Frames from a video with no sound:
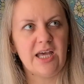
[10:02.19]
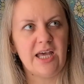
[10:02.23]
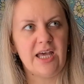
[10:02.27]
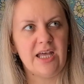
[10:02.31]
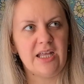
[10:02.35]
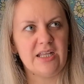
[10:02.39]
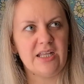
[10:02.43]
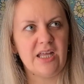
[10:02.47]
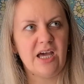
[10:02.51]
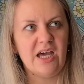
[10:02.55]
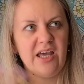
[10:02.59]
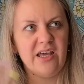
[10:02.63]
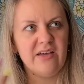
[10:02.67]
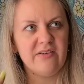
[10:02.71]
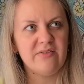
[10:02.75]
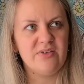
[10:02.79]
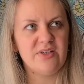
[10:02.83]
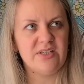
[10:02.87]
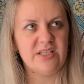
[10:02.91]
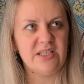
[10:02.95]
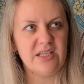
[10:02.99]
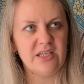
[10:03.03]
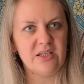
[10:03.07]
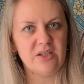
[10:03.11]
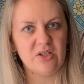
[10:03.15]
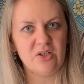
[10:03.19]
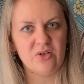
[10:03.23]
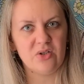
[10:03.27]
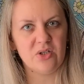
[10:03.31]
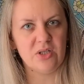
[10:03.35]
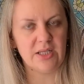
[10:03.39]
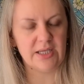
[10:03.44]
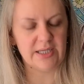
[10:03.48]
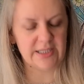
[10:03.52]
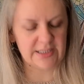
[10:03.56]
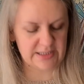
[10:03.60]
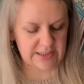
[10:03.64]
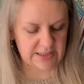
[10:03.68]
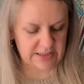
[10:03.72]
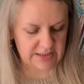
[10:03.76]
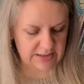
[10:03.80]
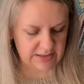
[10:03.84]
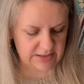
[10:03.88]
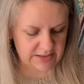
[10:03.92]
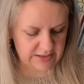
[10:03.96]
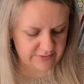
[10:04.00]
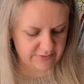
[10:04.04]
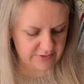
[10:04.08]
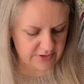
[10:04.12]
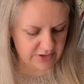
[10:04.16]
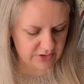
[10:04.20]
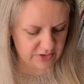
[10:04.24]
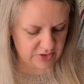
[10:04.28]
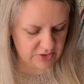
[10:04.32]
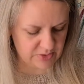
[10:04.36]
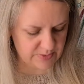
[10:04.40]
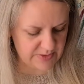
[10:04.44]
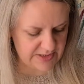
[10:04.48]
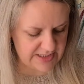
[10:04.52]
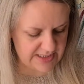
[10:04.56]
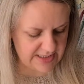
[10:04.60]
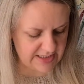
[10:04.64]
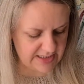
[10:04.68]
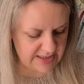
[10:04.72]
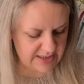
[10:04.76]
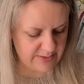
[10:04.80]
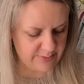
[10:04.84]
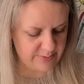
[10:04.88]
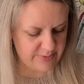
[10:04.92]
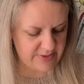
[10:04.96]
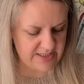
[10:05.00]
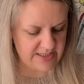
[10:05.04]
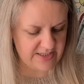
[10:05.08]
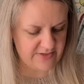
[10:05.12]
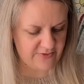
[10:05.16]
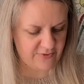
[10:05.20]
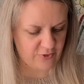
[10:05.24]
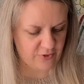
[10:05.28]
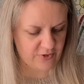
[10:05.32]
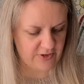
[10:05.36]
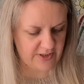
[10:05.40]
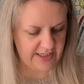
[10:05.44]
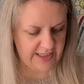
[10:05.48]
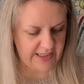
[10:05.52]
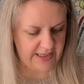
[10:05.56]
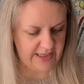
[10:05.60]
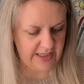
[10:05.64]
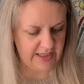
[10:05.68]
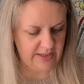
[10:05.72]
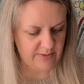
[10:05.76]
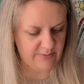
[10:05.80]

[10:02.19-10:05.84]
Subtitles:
and I have a yellow light in the living room. It's not the best for knitting,